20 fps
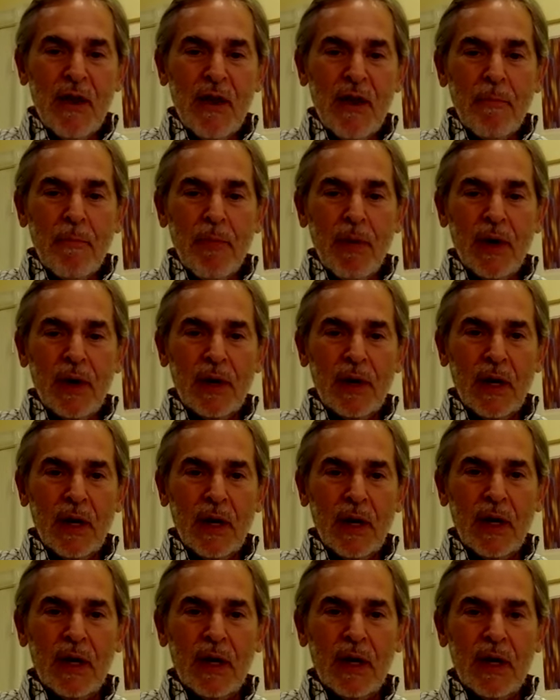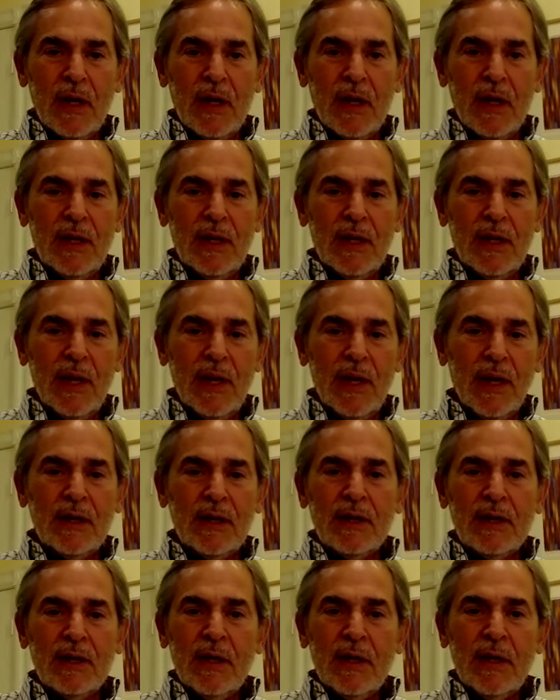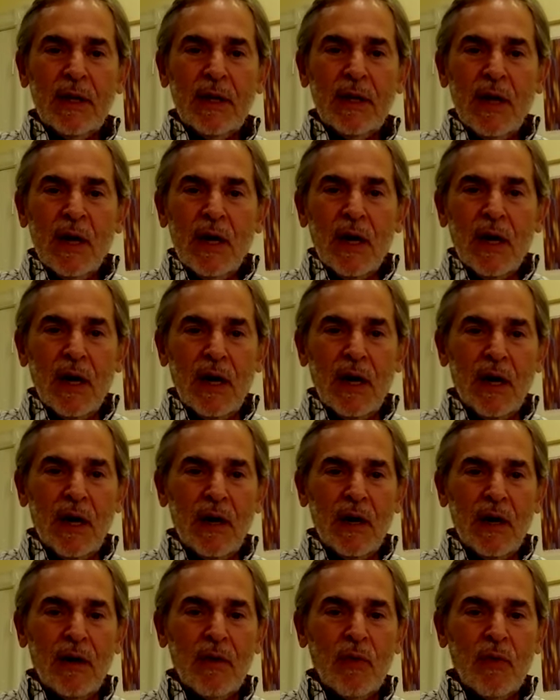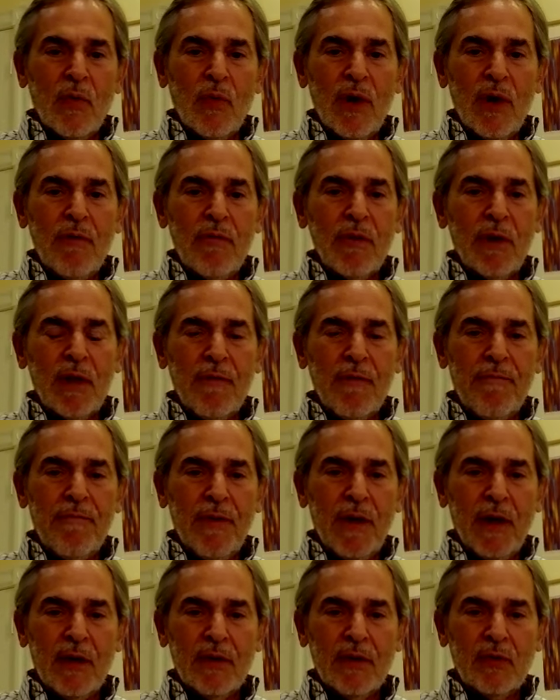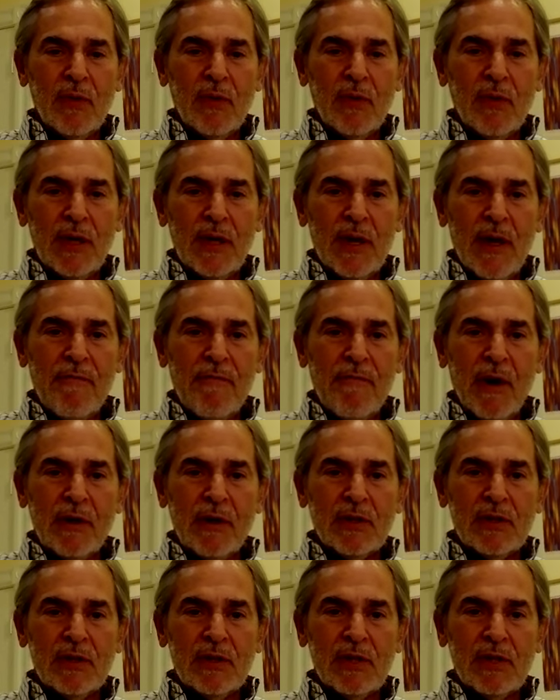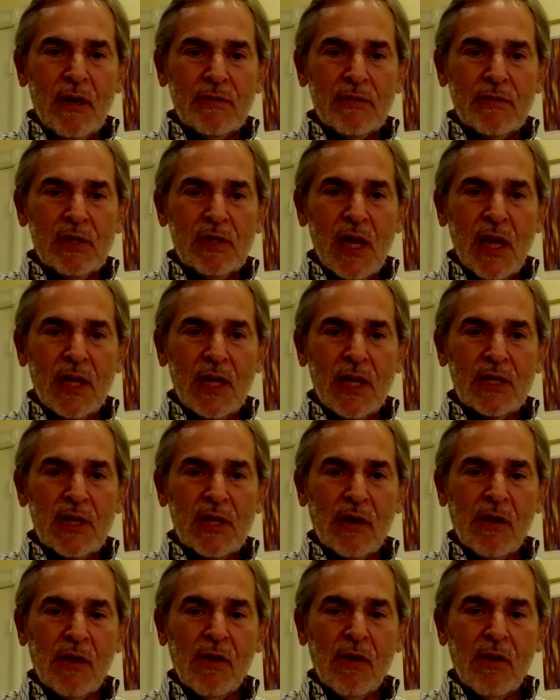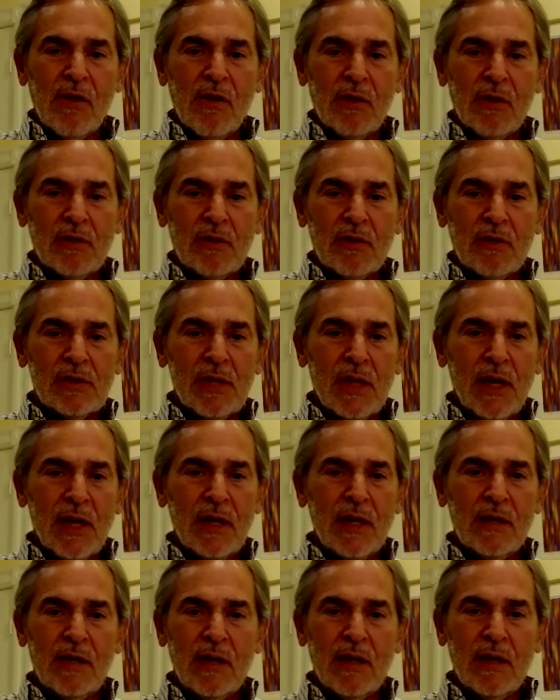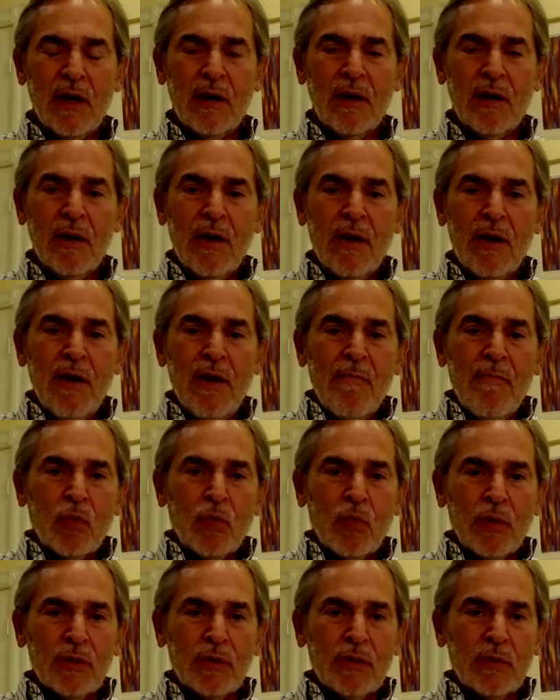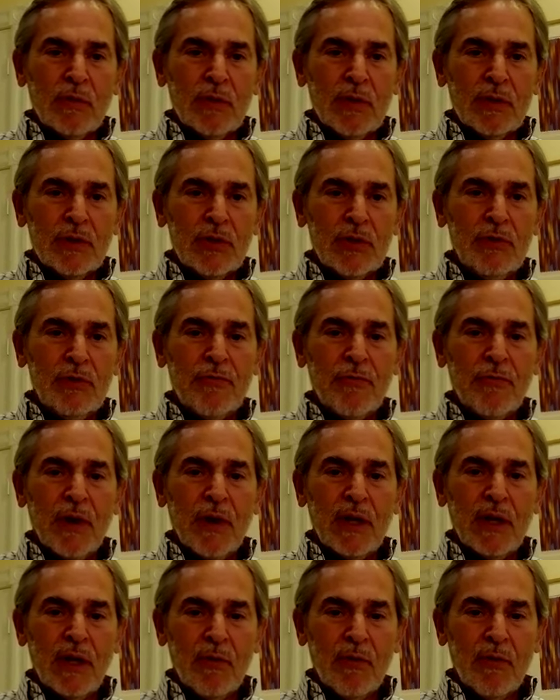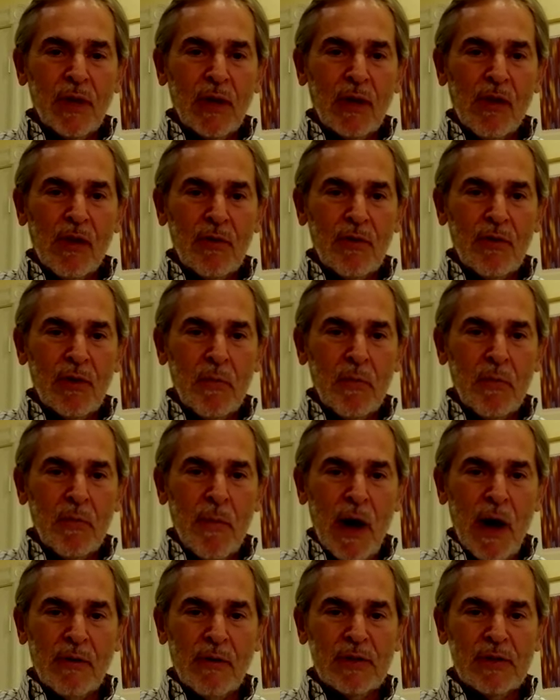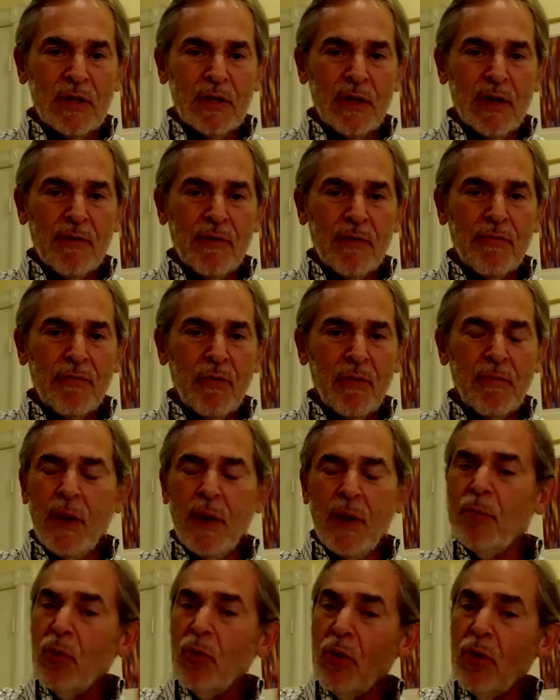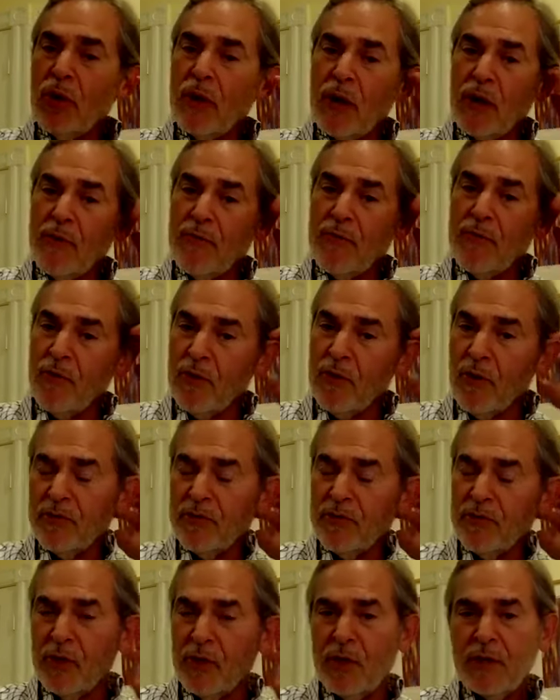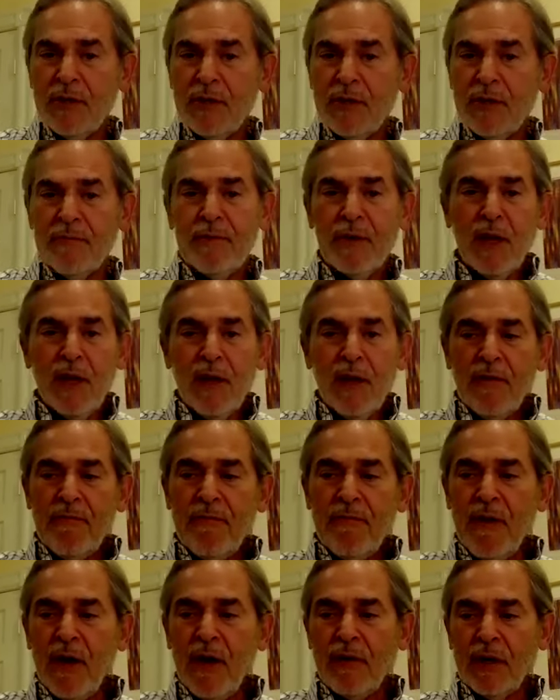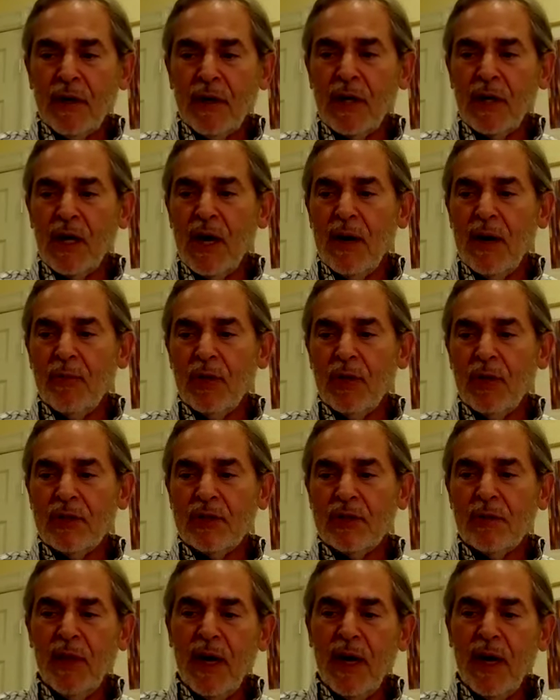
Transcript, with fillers: But in the end, we really failed to identify ourselves as the anti-colonials, and we're too friendly with the colonial powers, and therefore people looking for an alternative found it in communism.